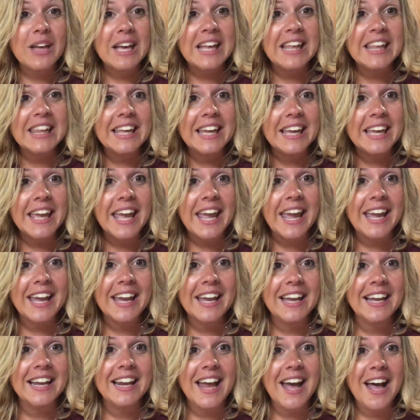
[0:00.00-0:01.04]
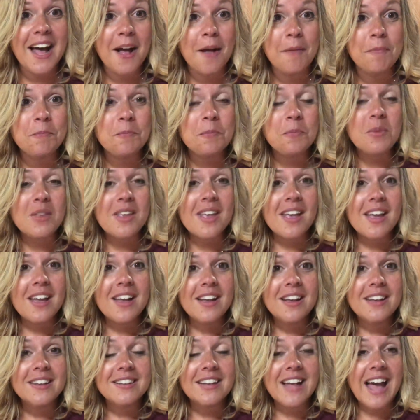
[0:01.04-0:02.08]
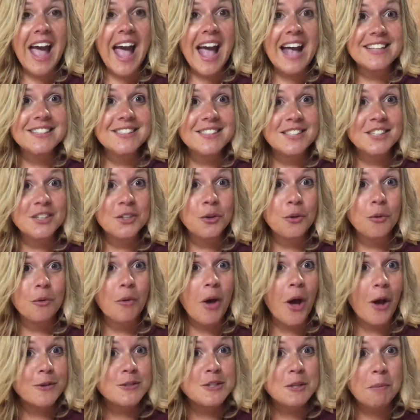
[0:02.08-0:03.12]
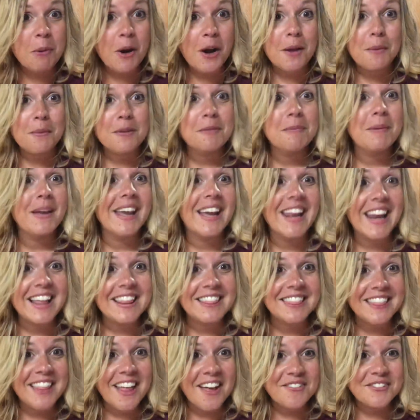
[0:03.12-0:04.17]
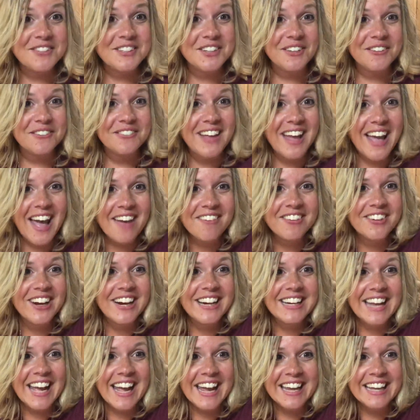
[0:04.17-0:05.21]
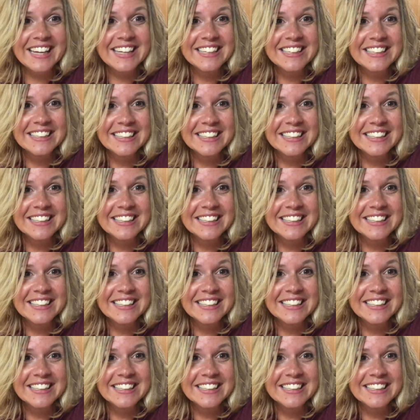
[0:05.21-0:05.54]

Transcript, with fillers: can click and um, ask to host a party with me, and I'd love to. Have a great day.